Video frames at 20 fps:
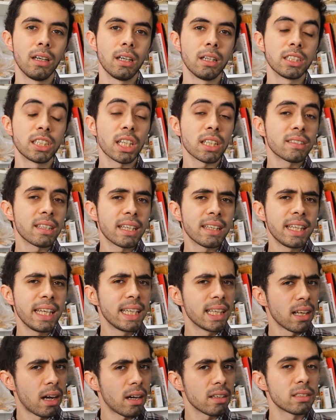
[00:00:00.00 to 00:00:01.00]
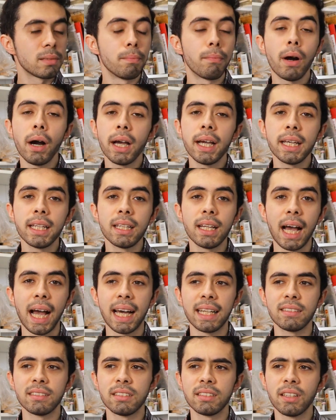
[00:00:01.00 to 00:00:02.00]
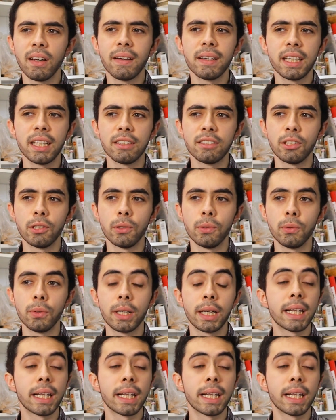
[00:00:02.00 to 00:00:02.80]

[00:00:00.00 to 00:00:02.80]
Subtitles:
Shutting the last mine and turning to